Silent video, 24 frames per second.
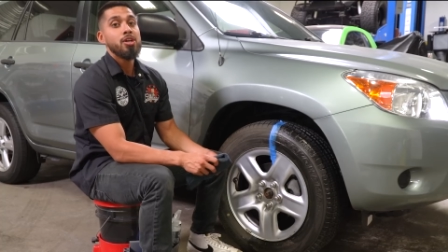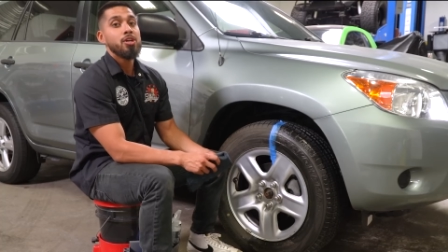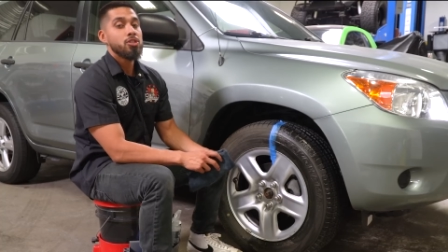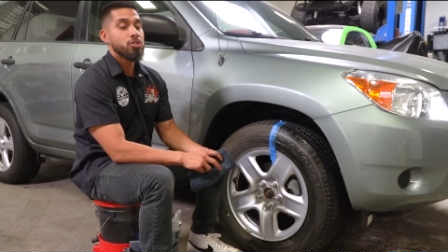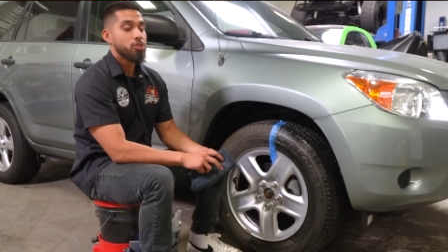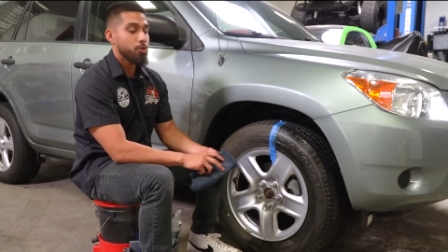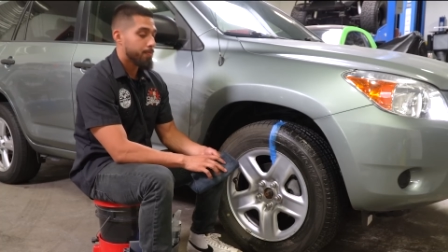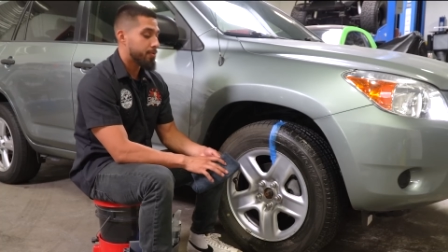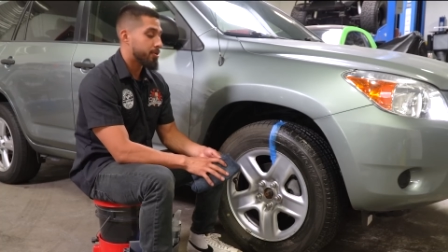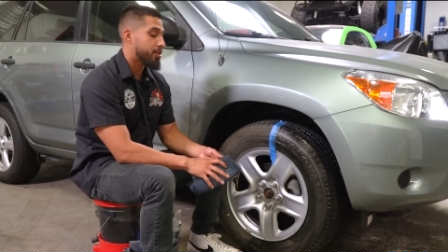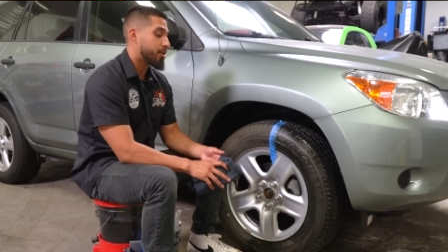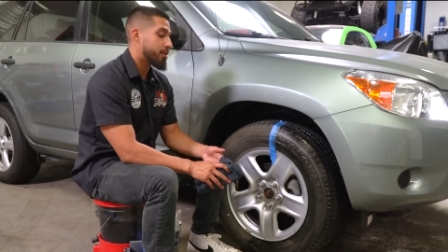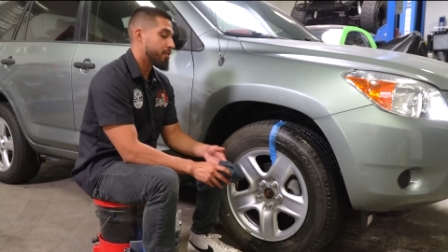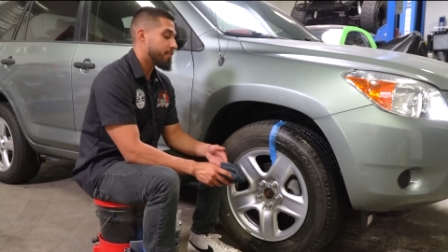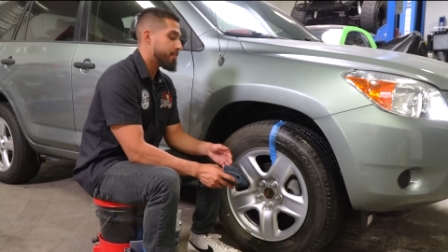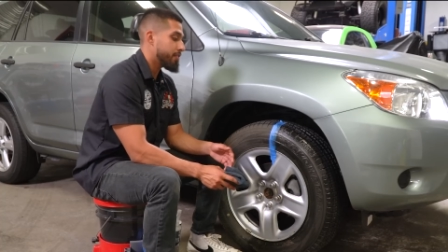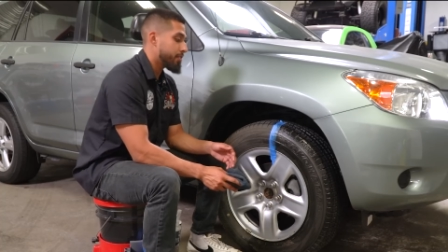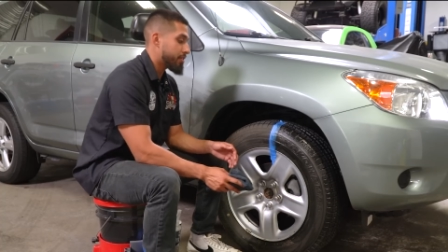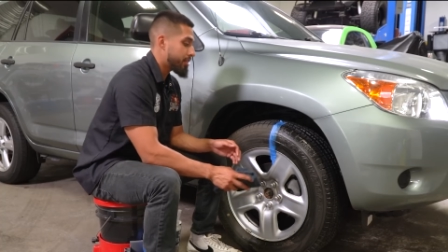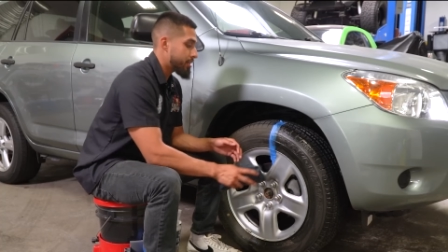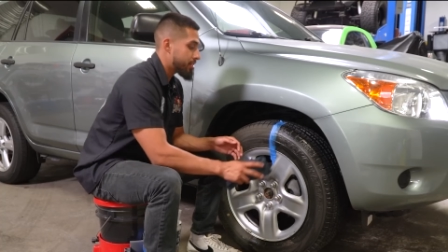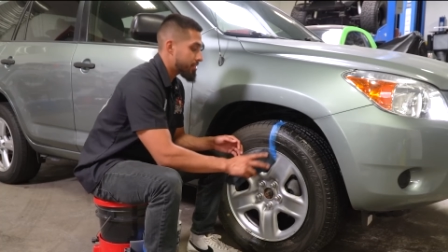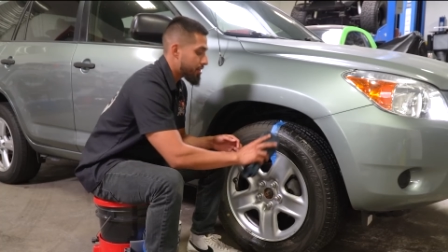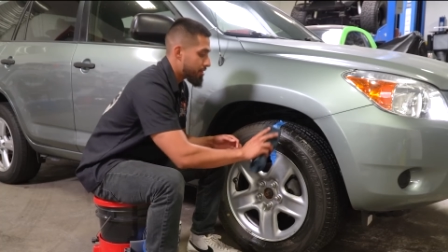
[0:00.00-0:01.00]
super dirty,
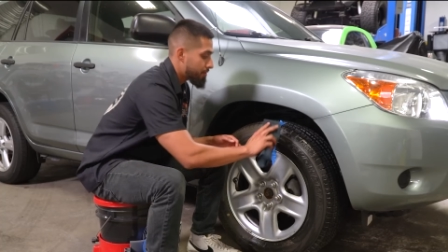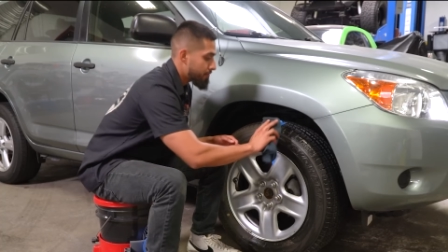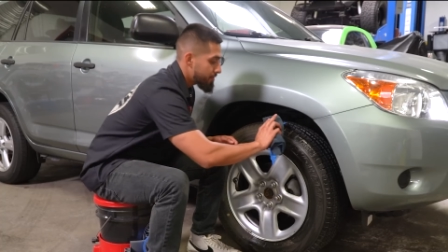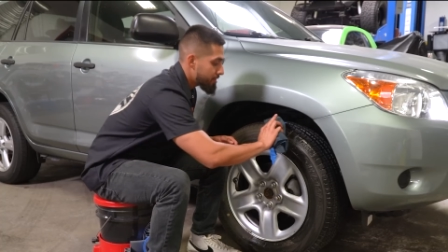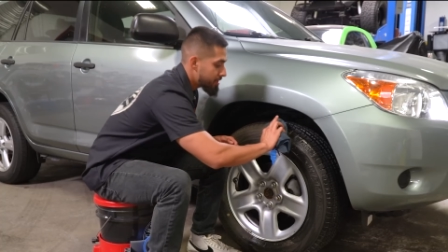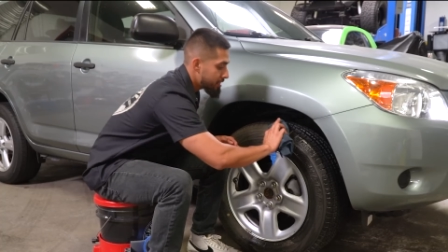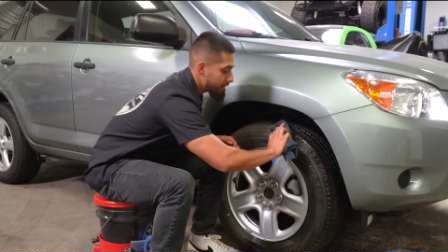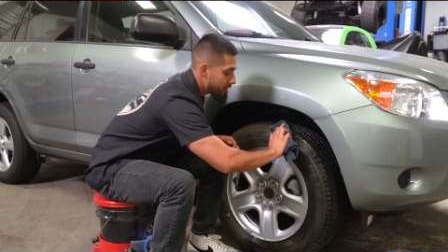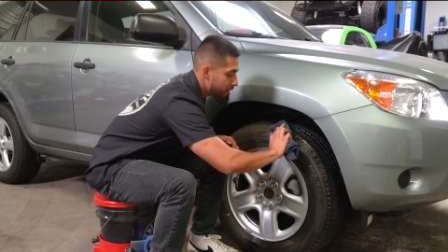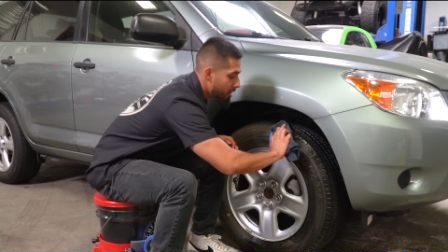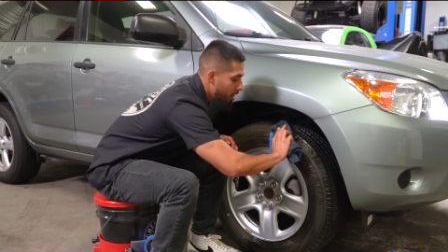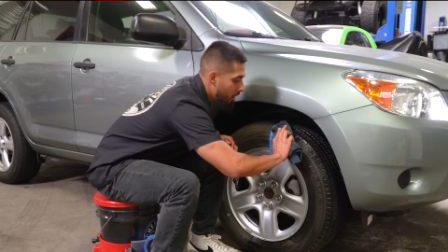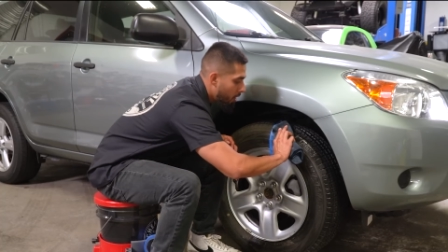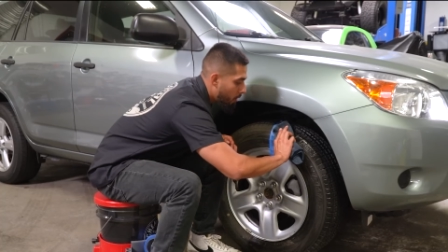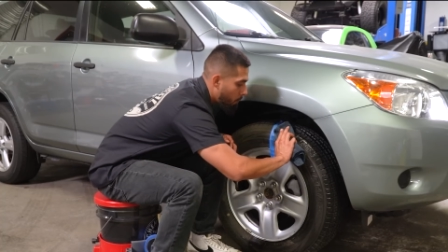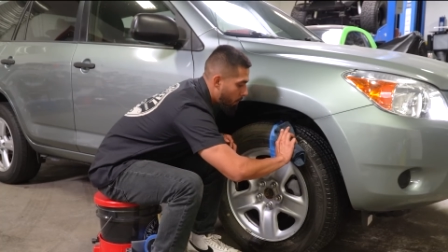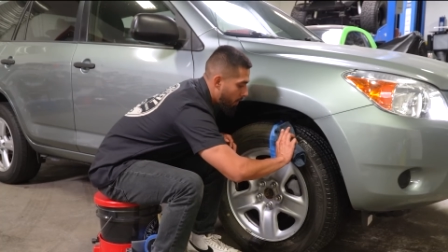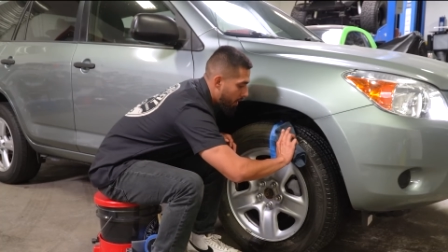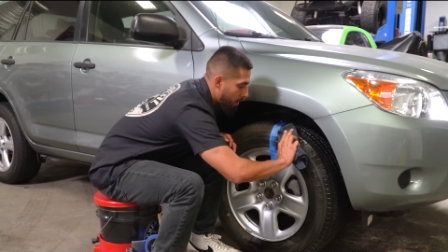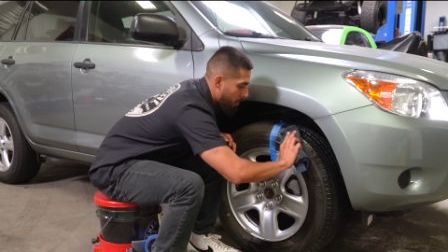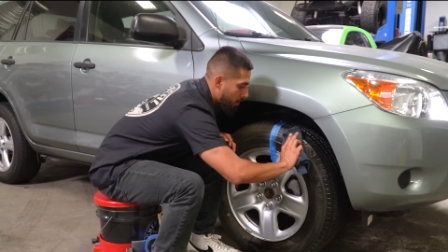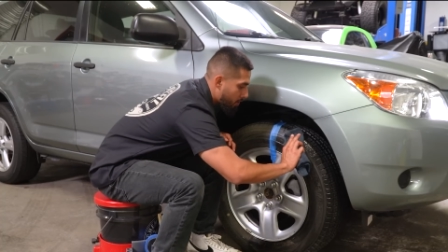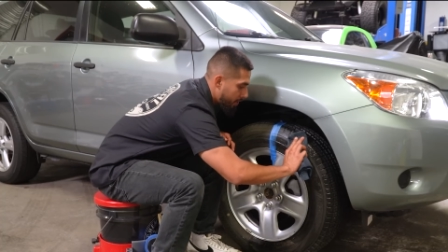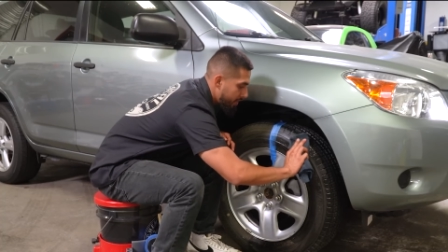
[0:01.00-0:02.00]
filthy surfaces.
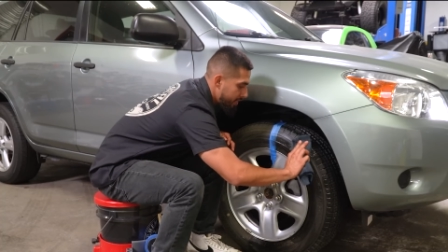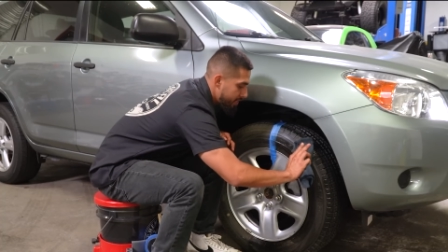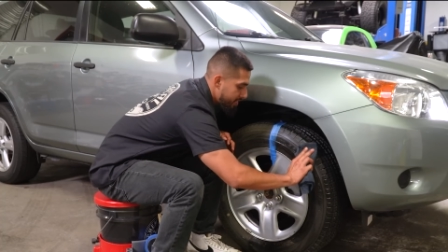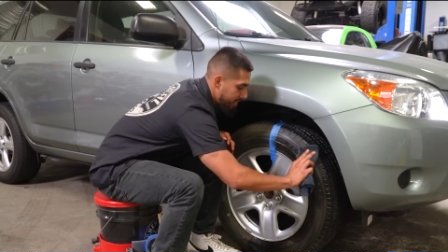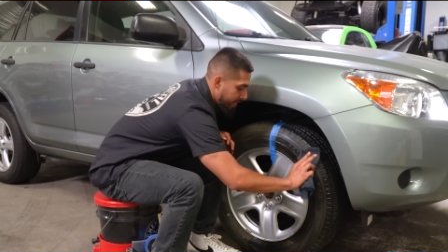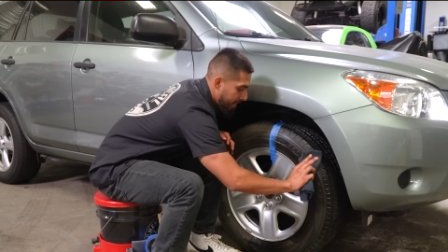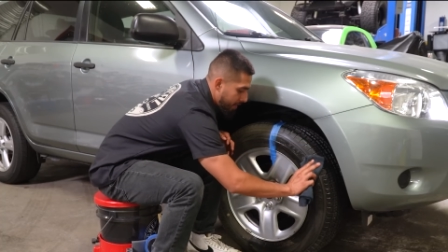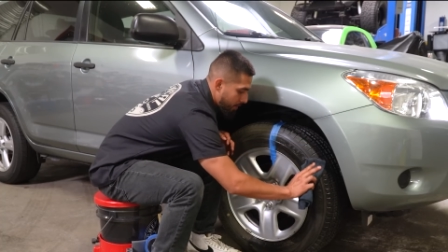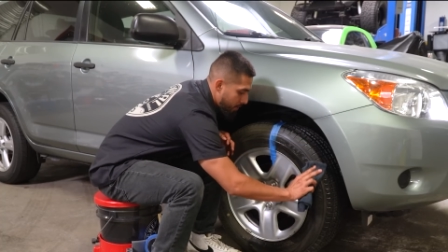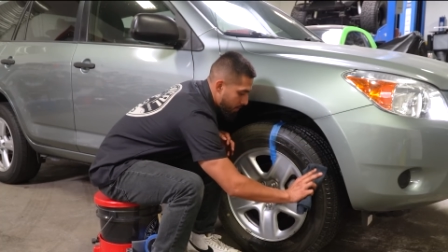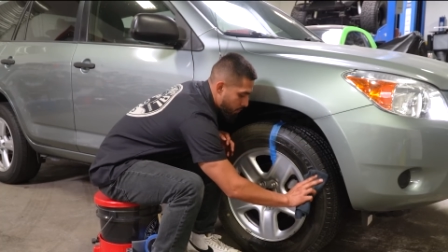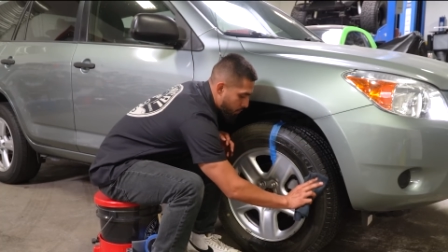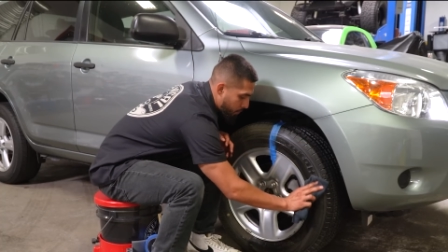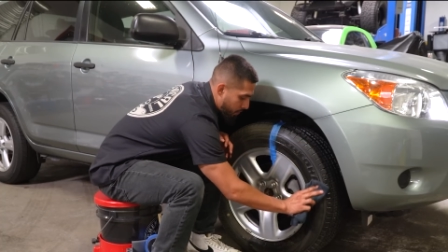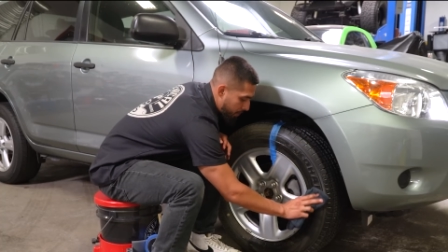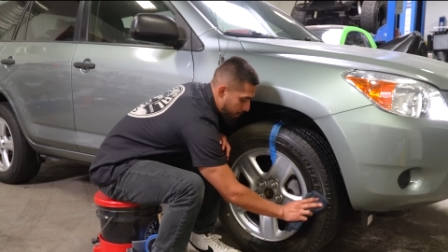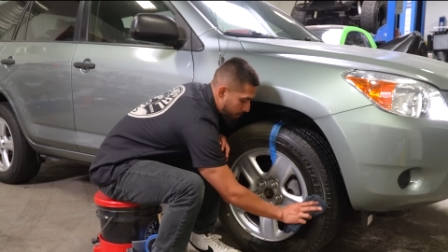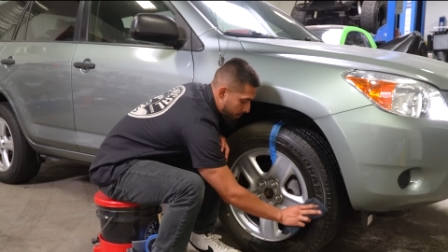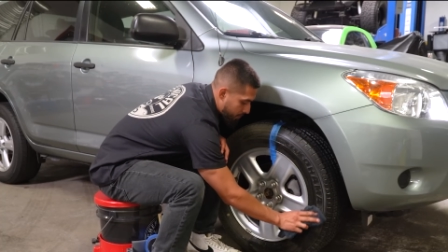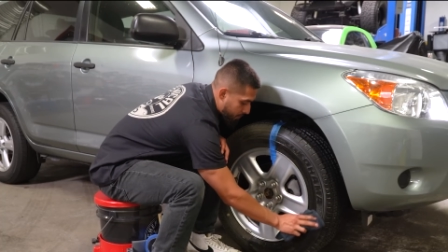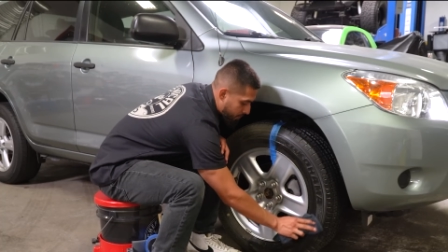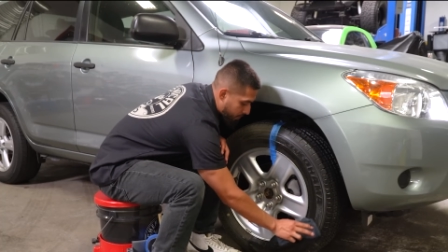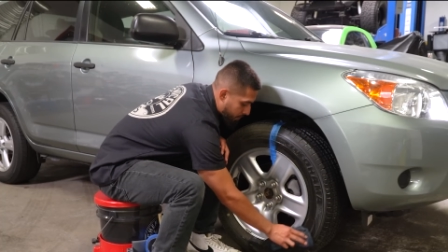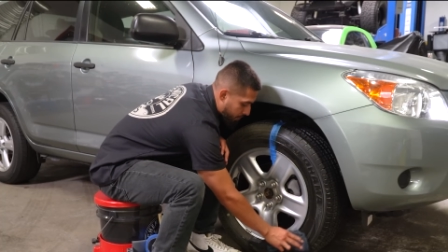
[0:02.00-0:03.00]
While green towels we
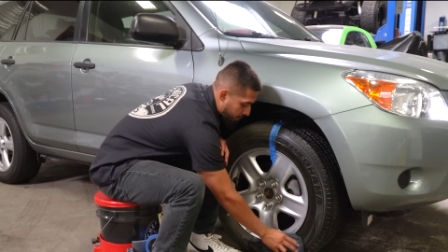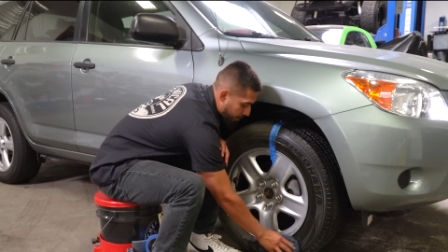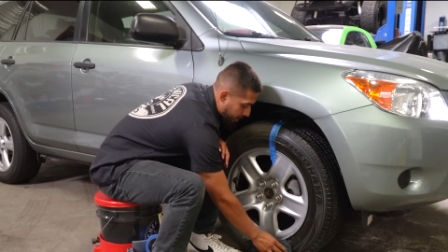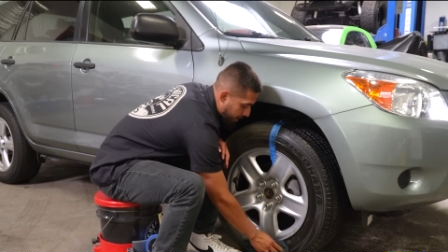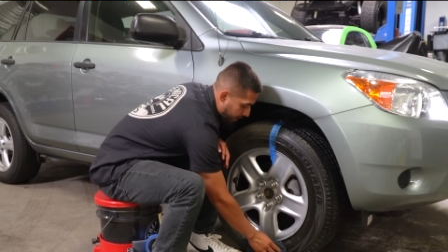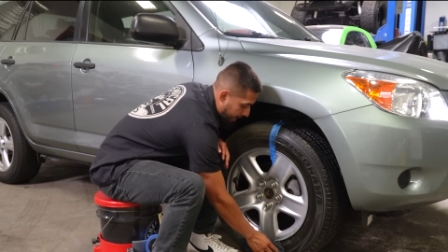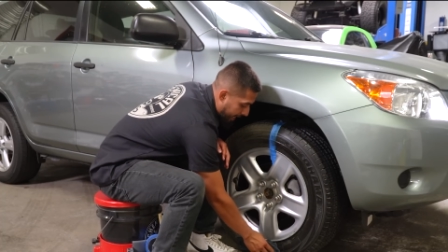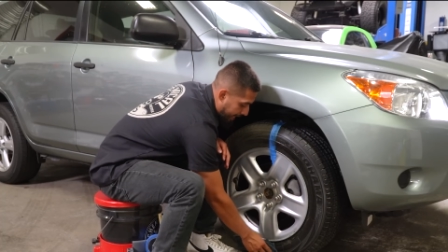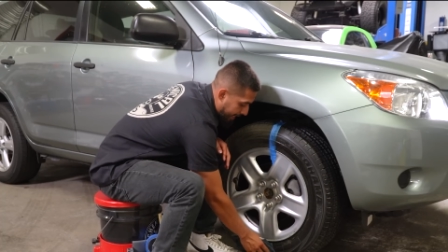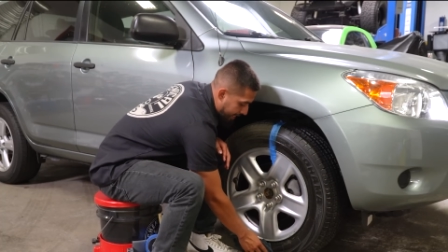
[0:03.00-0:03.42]
use for the